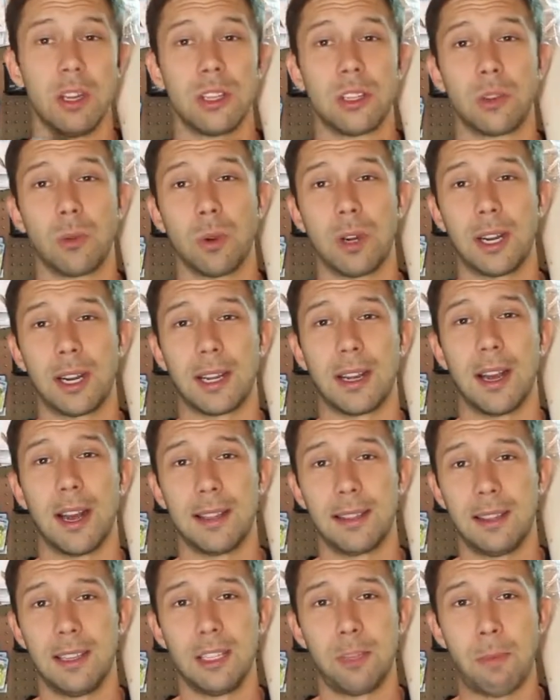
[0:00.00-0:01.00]
So we're going to
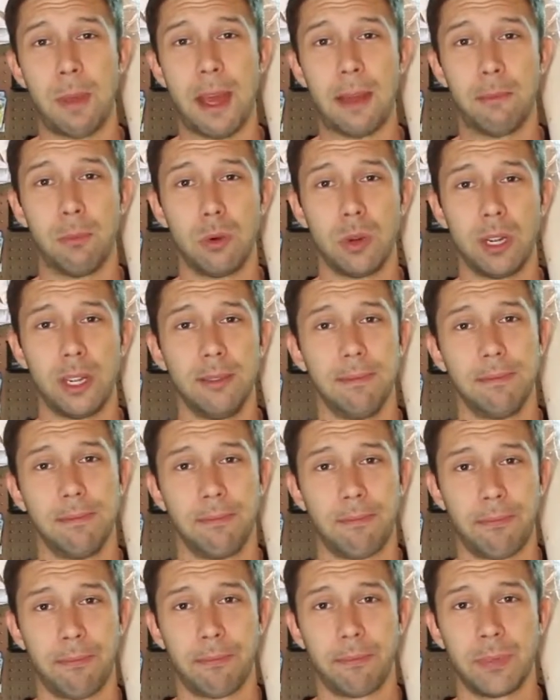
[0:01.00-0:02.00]
cut this bad boy
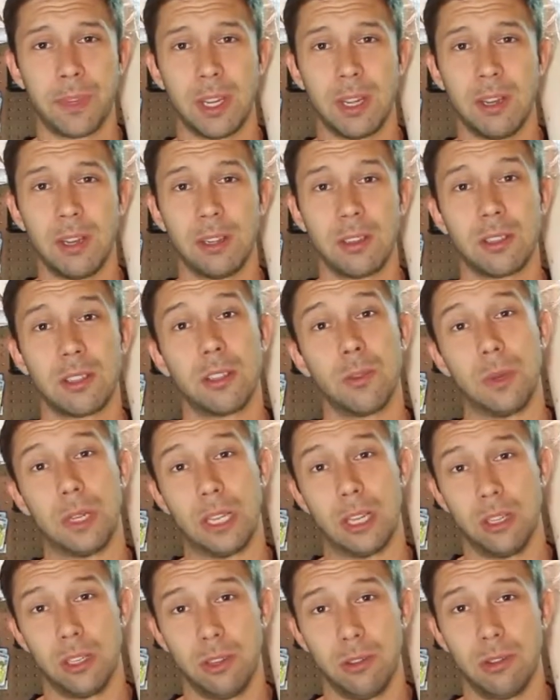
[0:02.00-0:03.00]
so that we
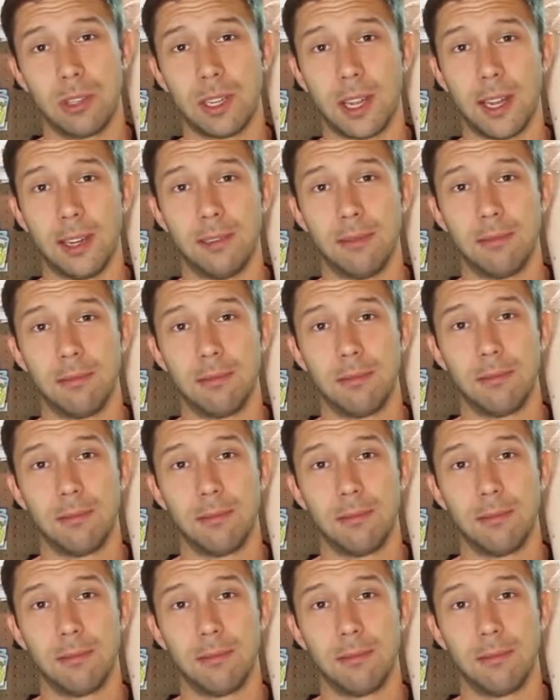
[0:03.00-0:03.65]
can use it